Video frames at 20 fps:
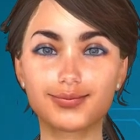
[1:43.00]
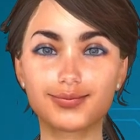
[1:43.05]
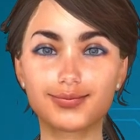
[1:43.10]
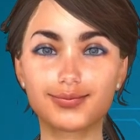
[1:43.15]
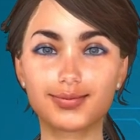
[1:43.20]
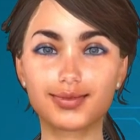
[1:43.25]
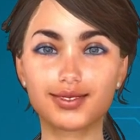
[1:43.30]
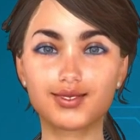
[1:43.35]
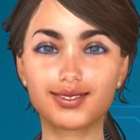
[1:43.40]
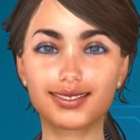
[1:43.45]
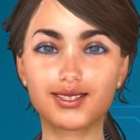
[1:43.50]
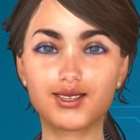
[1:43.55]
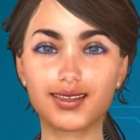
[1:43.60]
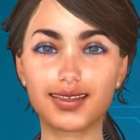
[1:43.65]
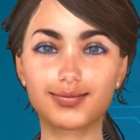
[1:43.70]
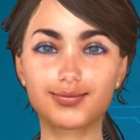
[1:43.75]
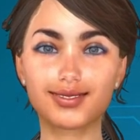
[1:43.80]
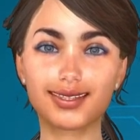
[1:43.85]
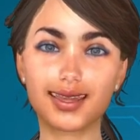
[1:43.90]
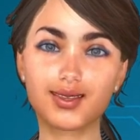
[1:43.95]
Get in
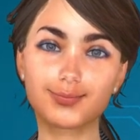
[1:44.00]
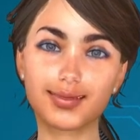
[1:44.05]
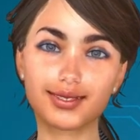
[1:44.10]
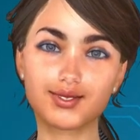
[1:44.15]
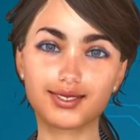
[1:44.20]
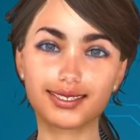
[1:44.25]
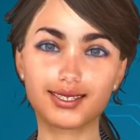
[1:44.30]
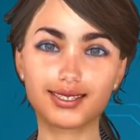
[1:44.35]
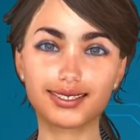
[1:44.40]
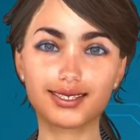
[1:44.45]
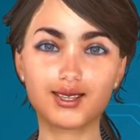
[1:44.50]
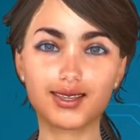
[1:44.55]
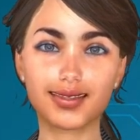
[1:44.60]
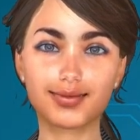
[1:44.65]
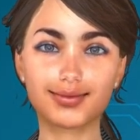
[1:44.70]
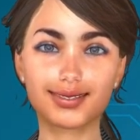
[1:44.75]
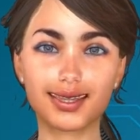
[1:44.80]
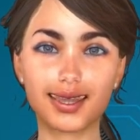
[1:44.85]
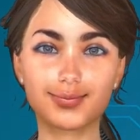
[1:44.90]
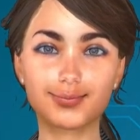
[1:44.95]
touch, don't let
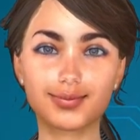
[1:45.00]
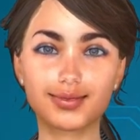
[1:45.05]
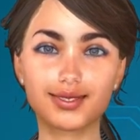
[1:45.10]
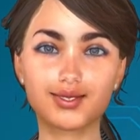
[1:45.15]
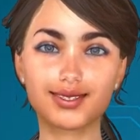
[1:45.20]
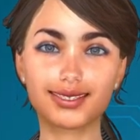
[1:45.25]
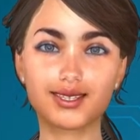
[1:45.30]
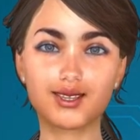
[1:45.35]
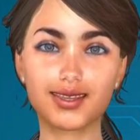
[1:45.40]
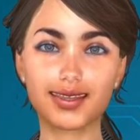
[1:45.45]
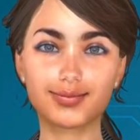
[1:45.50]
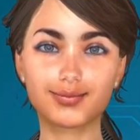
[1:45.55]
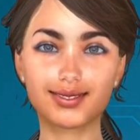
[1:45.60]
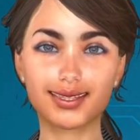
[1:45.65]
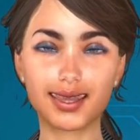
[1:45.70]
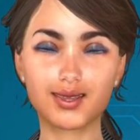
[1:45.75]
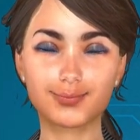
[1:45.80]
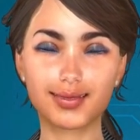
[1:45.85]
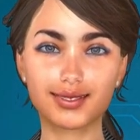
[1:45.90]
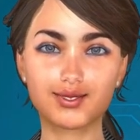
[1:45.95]
the opportunity go
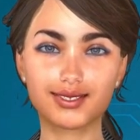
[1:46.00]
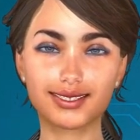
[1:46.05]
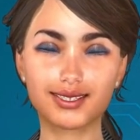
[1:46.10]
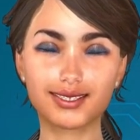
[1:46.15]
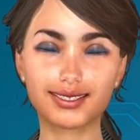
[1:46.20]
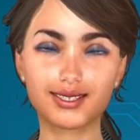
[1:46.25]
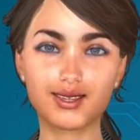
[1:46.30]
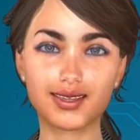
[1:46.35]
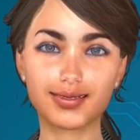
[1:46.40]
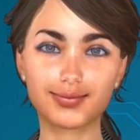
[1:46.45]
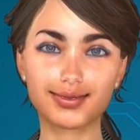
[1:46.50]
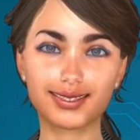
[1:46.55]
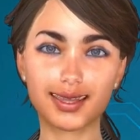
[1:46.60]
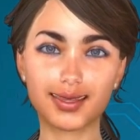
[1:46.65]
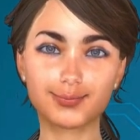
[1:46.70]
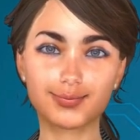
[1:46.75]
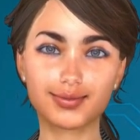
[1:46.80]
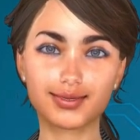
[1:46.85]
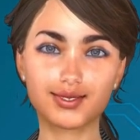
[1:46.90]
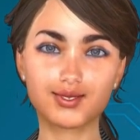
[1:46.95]
by, to put
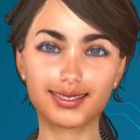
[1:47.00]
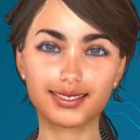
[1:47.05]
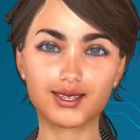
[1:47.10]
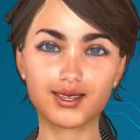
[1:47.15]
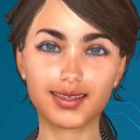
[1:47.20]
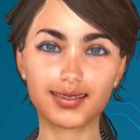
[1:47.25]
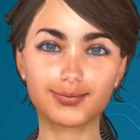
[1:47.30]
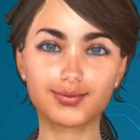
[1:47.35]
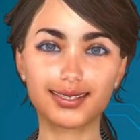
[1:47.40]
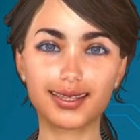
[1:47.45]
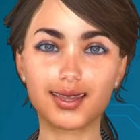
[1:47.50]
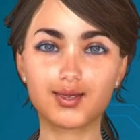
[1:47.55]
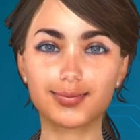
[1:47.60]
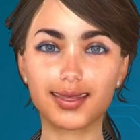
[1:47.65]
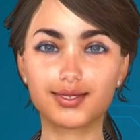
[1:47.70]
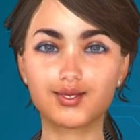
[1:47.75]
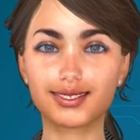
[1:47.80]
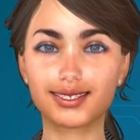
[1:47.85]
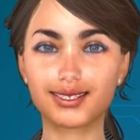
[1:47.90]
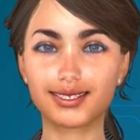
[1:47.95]
your
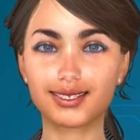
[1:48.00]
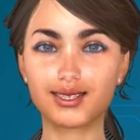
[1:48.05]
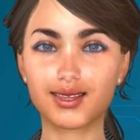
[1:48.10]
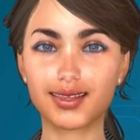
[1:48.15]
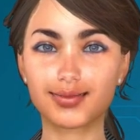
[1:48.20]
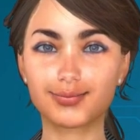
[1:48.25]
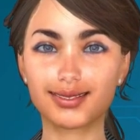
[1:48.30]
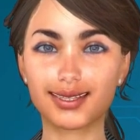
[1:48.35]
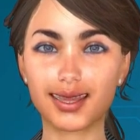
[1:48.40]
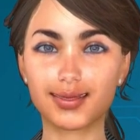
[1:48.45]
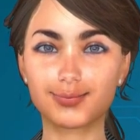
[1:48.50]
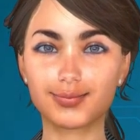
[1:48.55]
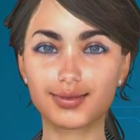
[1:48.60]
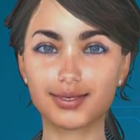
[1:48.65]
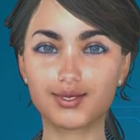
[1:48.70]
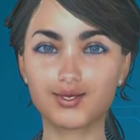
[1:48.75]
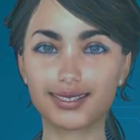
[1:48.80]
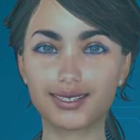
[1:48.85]
$100 bonus into something